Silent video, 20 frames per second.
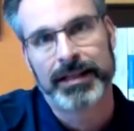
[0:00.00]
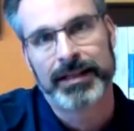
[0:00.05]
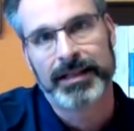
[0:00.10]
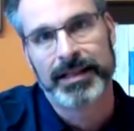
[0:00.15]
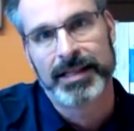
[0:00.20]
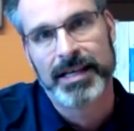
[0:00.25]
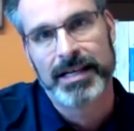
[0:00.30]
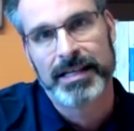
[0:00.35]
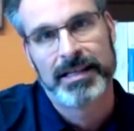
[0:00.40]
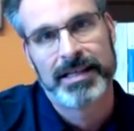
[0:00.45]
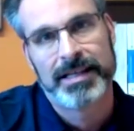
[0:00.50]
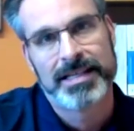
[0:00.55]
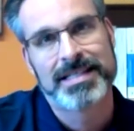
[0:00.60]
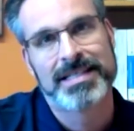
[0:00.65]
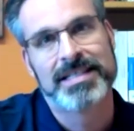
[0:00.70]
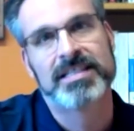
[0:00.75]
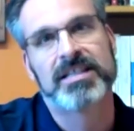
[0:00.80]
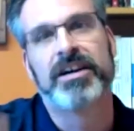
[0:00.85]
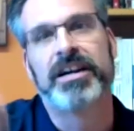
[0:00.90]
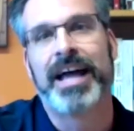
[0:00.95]
this
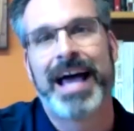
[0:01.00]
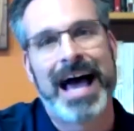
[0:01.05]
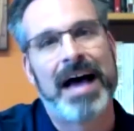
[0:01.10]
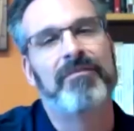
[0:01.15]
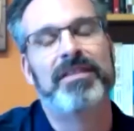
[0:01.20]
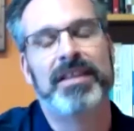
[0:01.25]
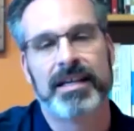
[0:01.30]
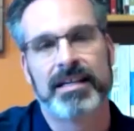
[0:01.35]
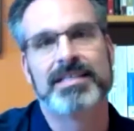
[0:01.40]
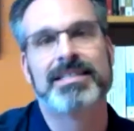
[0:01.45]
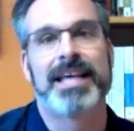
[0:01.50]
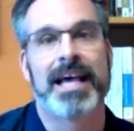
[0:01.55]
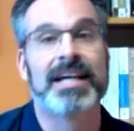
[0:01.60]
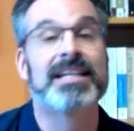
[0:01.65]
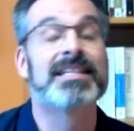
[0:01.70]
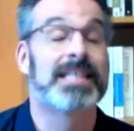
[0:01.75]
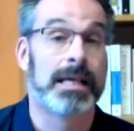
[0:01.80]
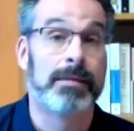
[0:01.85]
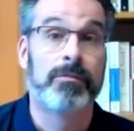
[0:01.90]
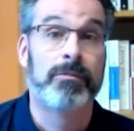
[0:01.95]
is going to have the exact
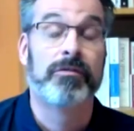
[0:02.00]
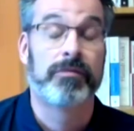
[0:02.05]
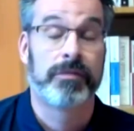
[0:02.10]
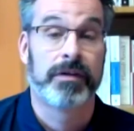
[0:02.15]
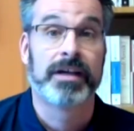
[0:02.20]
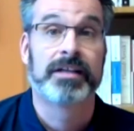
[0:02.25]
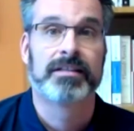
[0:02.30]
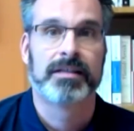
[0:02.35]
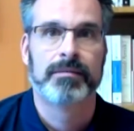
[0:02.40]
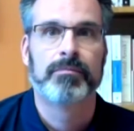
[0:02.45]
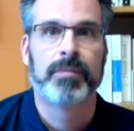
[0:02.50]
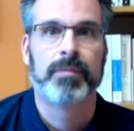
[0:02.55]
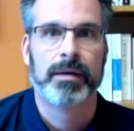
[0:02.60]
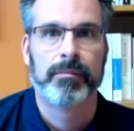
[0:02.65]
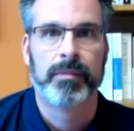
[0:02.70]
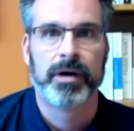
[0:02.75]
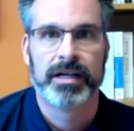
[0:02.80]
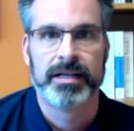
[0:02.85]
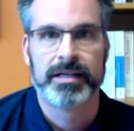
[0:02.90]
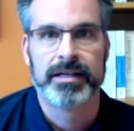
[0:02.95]
same effect in my
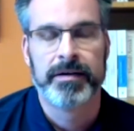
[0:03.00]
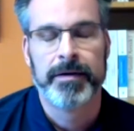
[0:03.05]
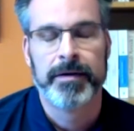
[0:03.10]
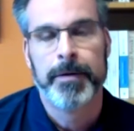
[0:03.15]
mind.